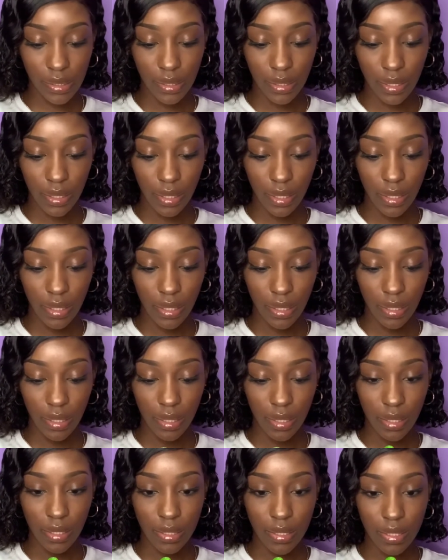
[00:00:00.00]
thing
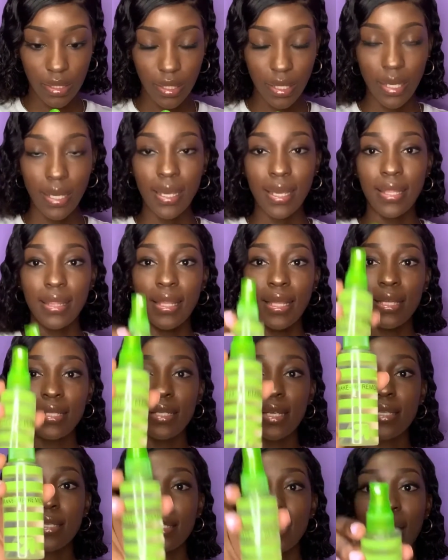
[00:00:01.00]
is, this
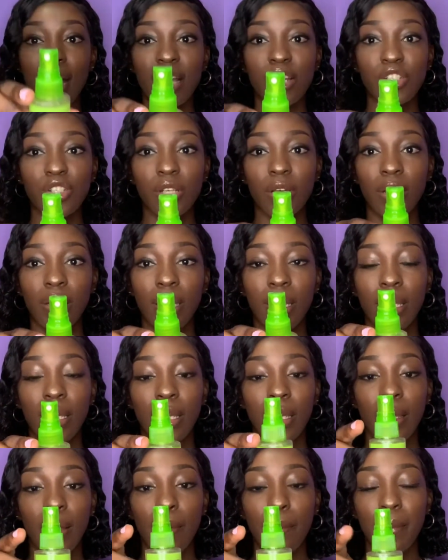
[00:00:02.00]
is actually,
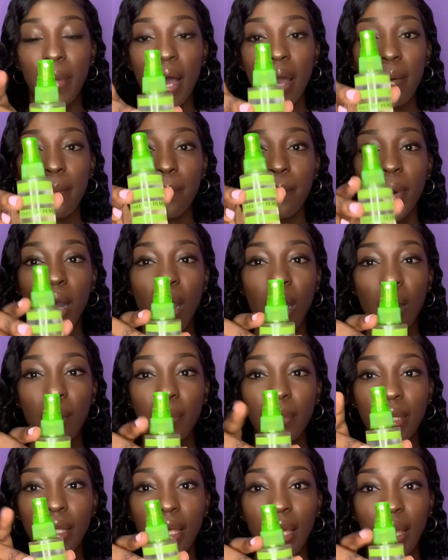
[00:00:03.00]
my
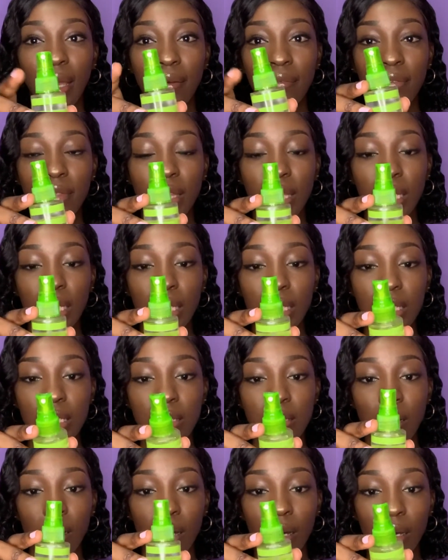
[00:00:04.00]
mom gave this
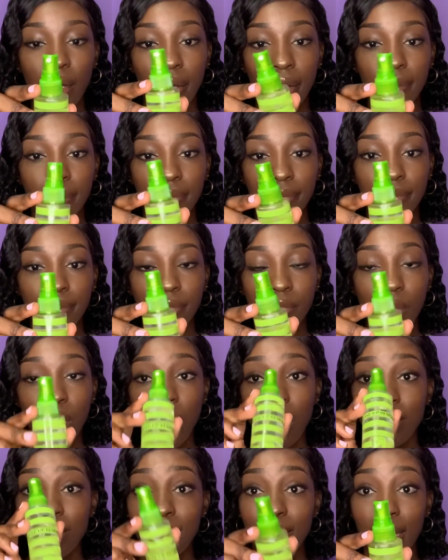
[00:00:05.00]

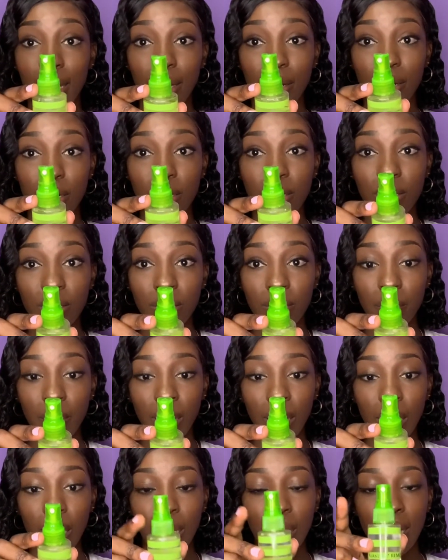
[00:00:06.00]
container to
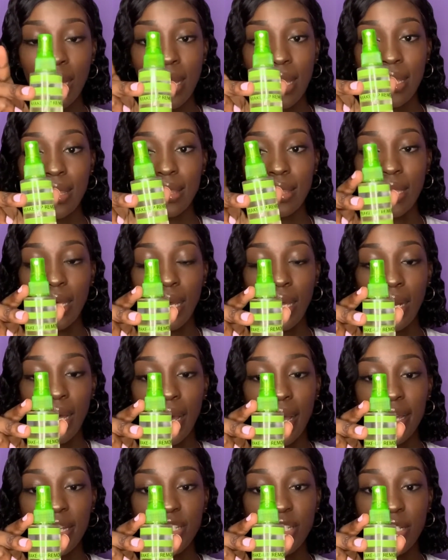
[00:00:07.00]
me. Then
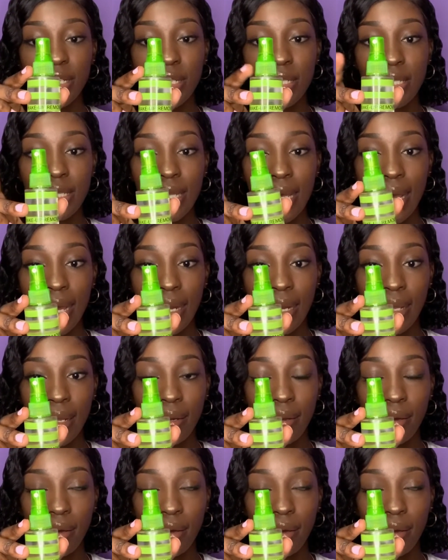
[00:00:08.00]
I just added